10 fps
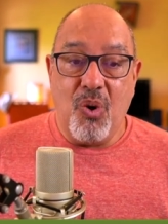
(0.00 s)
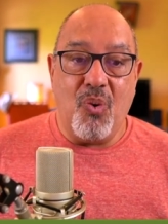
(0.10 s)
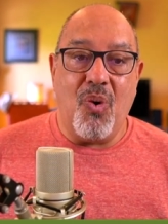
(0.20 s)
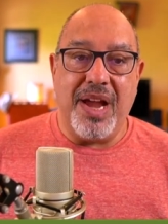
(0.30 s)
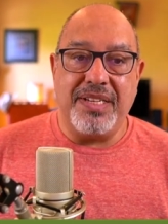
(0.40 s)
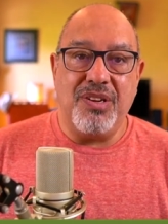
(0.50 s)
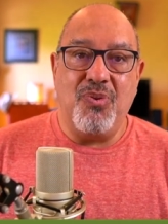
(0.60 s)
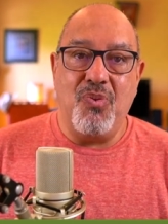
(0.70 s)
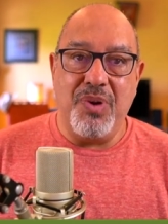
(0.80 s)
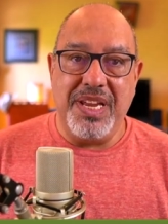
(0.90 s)
what
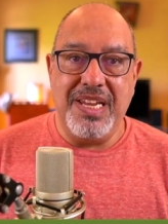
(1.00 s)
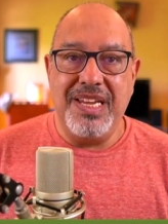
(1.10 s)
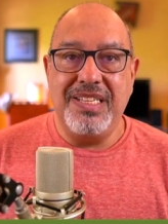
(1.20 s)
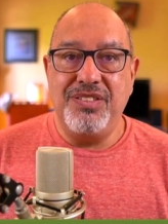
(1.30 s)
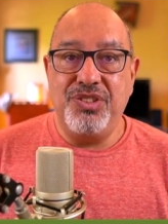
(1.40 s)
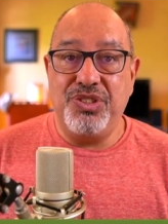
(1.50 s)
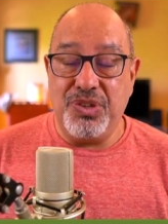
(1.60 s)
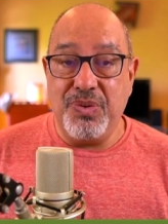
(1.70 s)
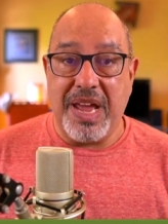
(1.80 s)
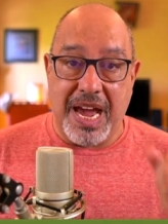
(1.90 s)
we
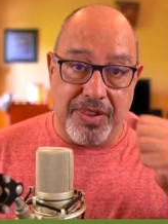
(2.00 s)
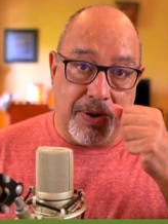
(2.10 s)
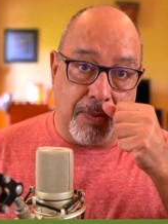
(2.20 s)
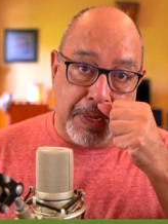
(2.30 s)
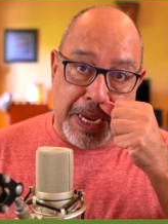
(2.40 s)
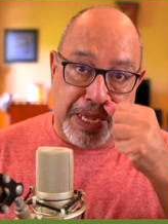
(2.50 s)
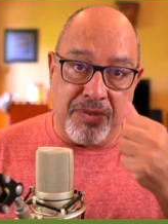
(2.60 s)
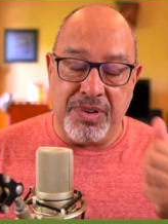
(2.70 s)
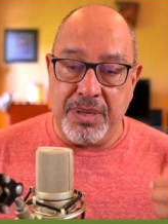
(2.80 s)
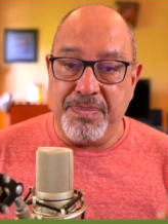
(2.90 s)
do gather, we
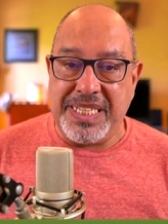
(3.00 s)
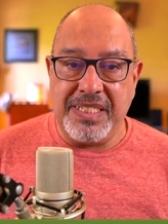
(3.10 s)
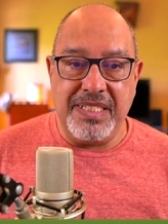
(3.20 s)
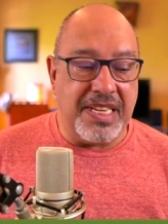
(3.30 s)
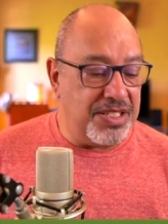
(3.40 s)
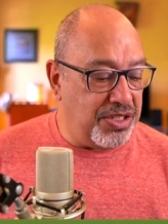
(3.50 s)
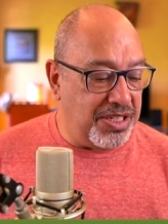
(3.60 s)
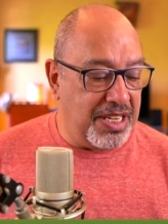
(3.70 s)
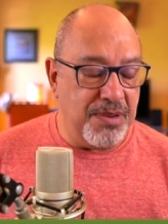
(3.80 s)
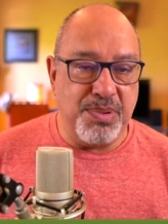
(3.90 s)
gather with the best intention
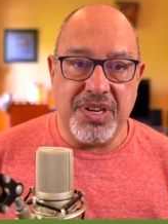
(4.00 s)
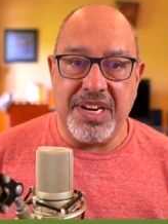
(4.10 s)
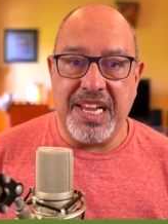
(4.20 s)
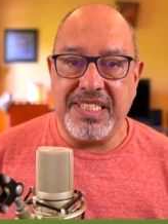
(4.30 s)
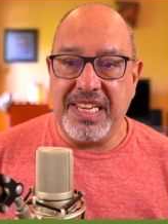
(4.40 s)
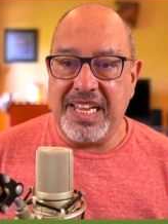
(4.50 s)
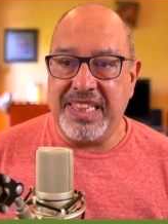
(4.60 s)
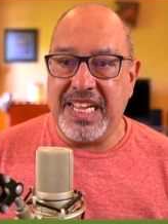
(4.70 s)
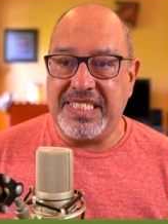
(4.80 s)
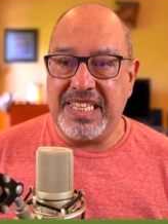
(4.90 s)
to keep you connected,
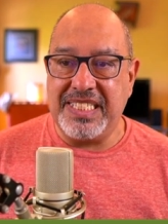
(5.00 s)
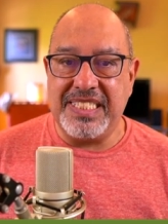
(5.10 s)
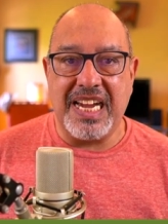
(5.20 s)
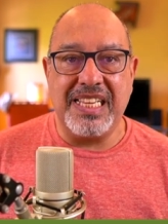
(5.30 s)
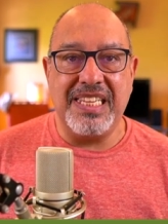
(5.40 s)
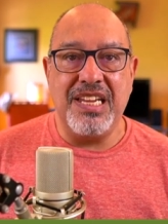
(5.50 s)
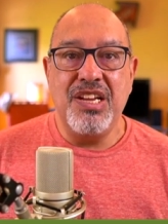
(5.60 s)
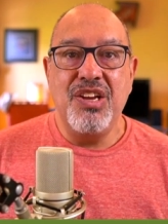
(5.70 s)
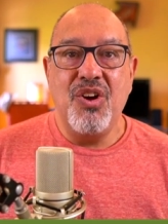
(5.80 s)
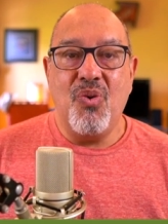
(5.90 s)
and that's exactly
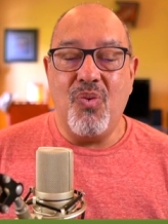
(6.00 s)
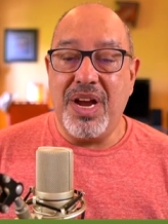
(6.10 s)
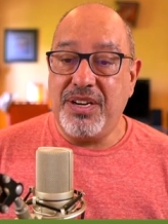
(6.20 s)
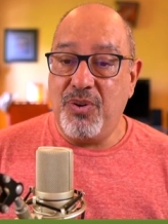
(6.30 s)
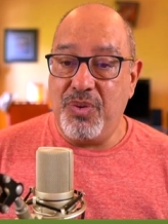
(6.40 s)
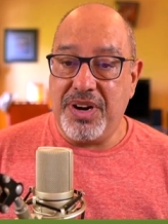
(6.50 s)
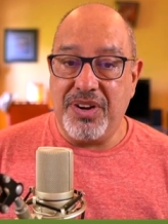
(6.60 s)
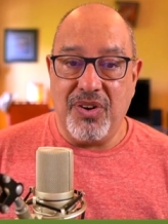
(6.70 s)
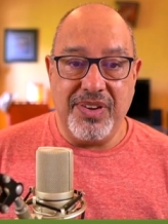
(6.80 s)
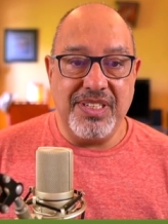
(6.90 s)
what we're
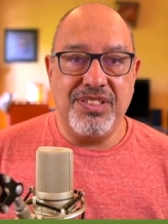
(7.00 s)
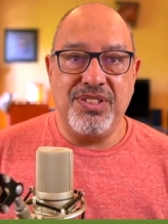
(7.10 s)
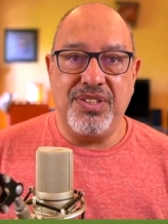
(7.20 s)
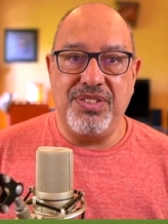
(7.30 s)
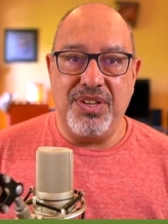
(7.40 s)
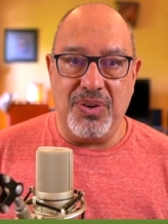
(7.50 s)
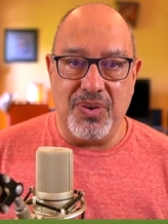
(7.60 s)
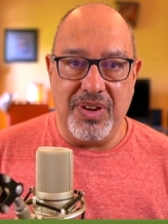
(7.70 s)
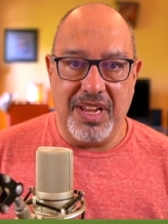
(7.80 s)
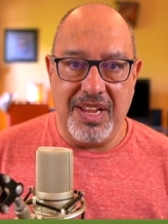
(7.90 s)
going to do.
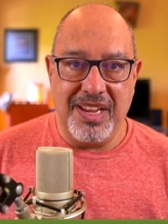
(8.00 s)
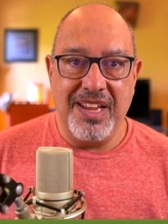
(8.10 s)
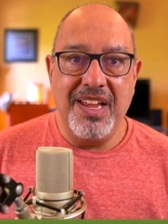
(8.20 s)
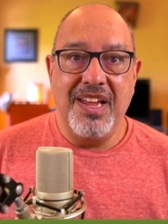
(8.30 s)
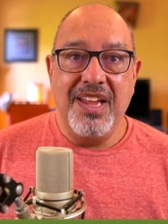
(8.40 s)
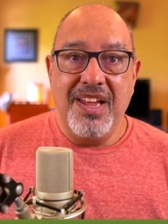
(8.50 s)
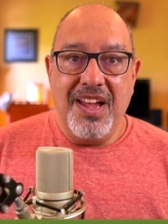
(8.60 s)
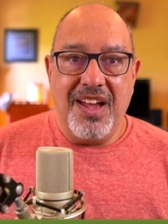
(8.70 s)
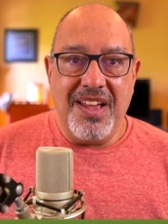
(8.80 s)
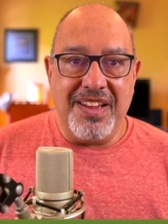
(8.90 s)

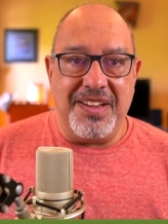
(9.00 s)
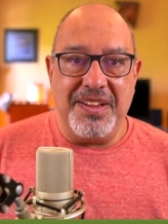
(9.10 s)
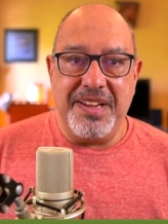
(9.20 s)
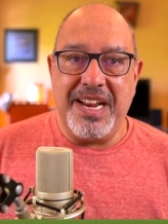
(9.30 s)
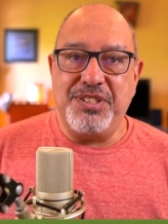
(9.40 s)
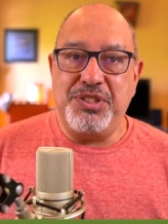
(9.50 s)
Hi, and I